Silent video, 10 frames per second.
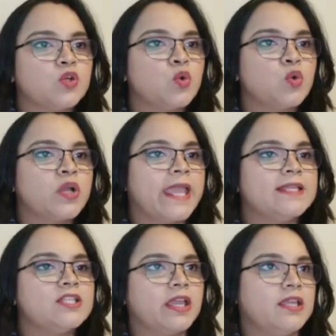Rook
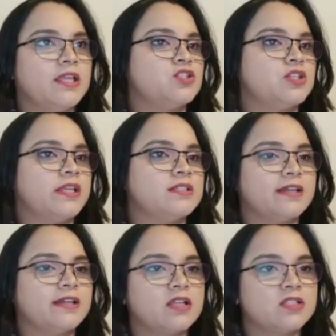h8.
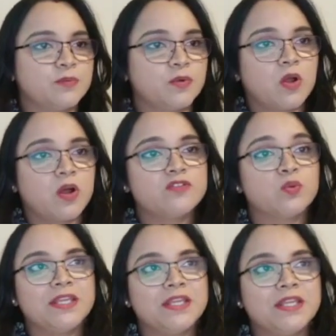
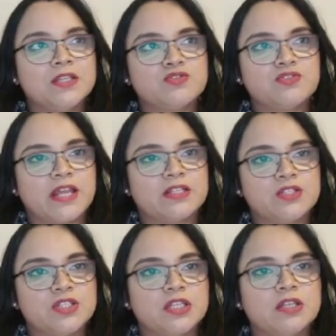Kasparov's winning
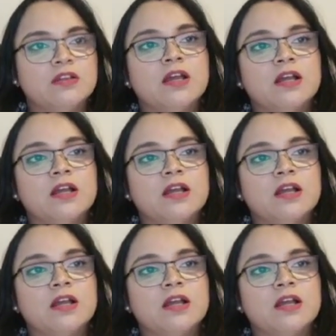strategy